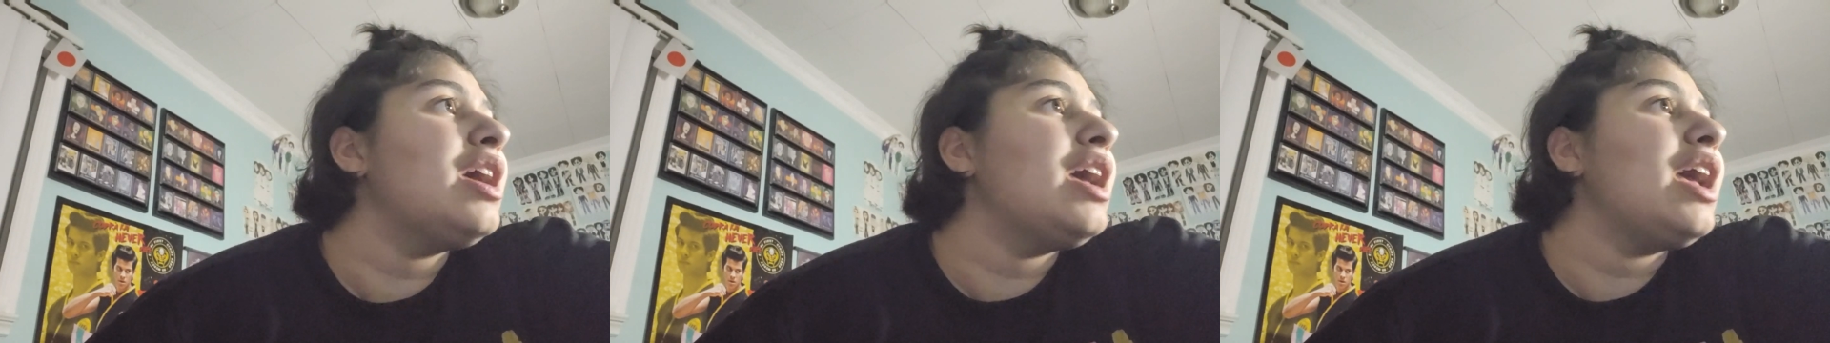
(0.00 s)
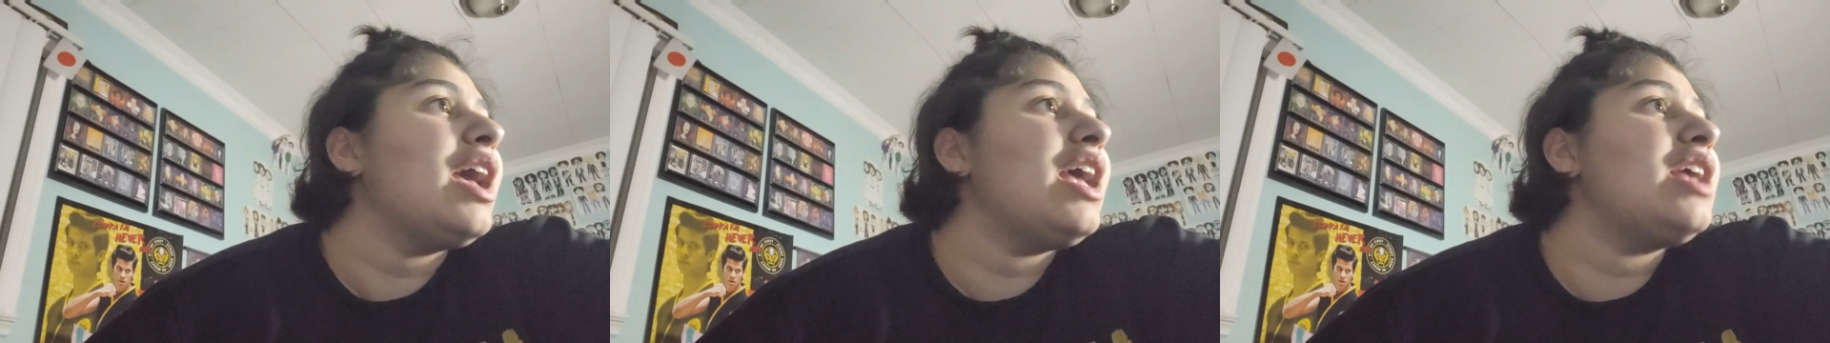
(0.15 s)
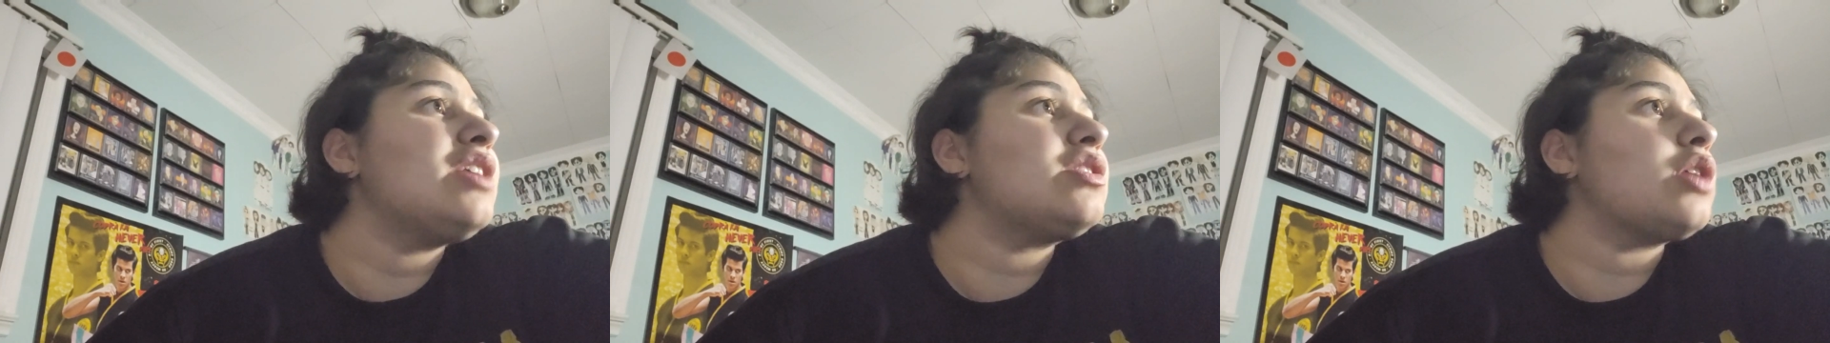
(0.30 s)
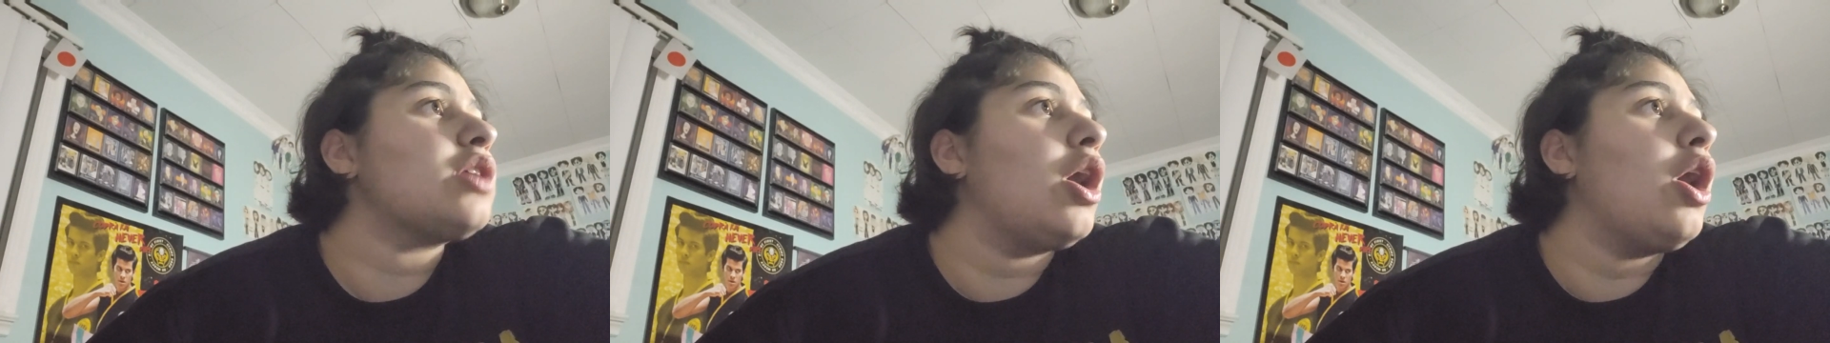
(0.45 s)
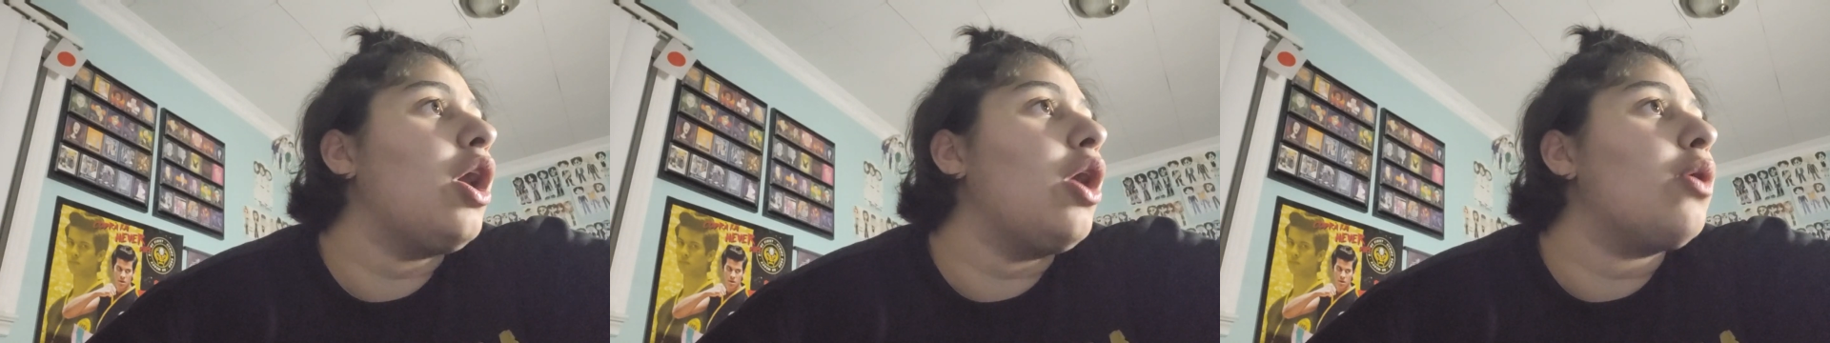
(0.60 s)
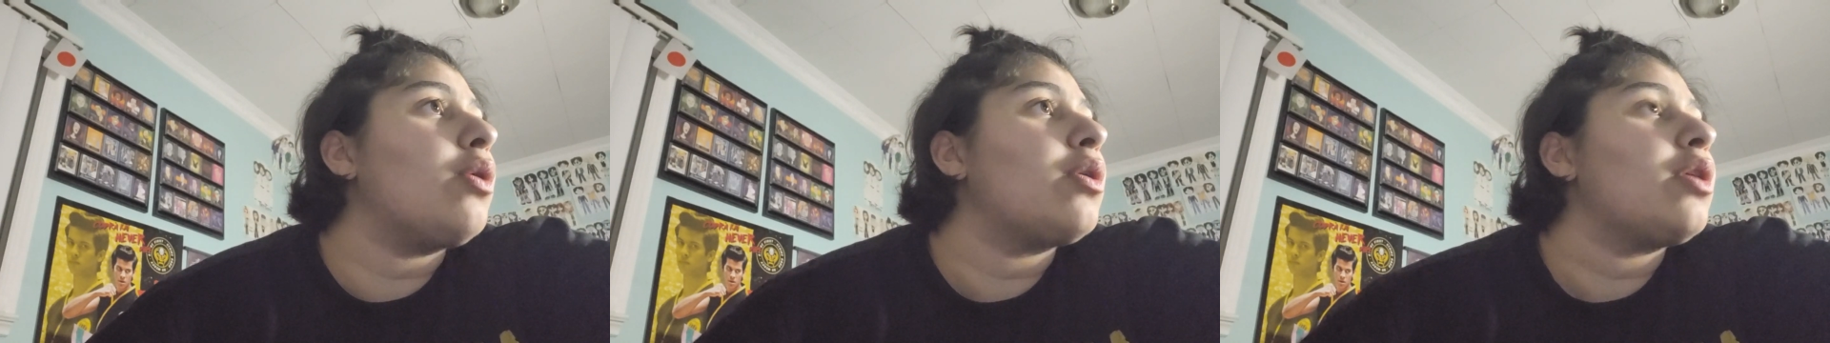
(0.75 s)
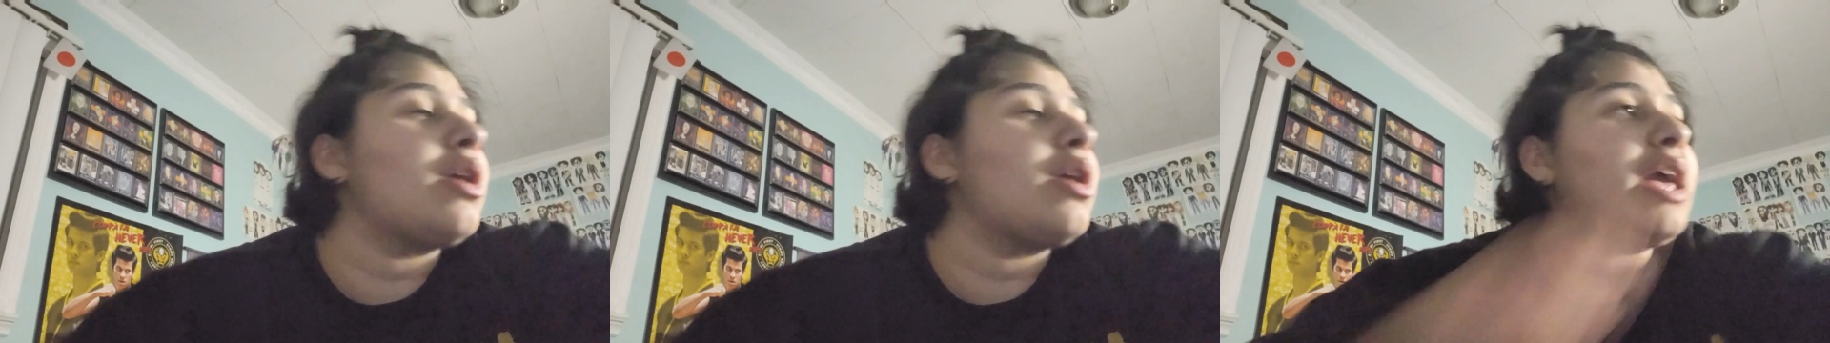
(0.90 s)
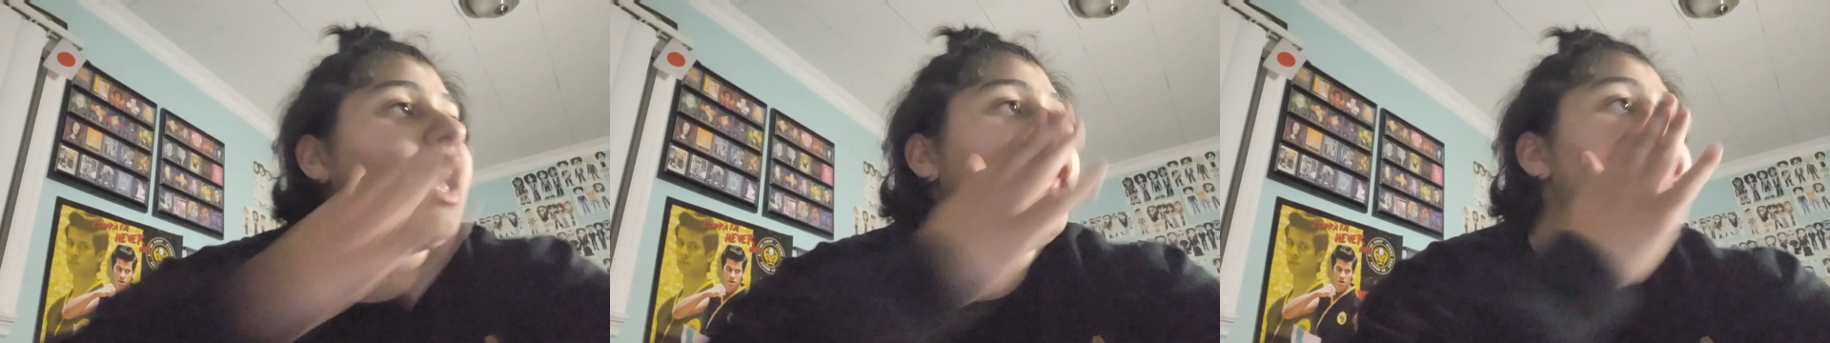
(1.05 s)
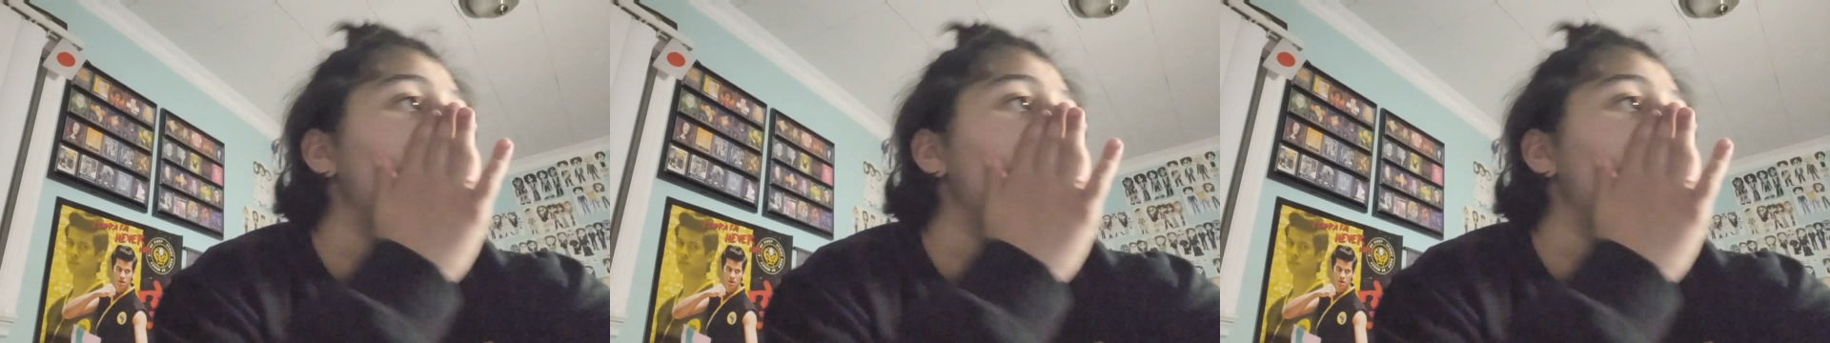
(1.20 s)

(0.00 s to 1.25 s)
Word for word: is oh, okay,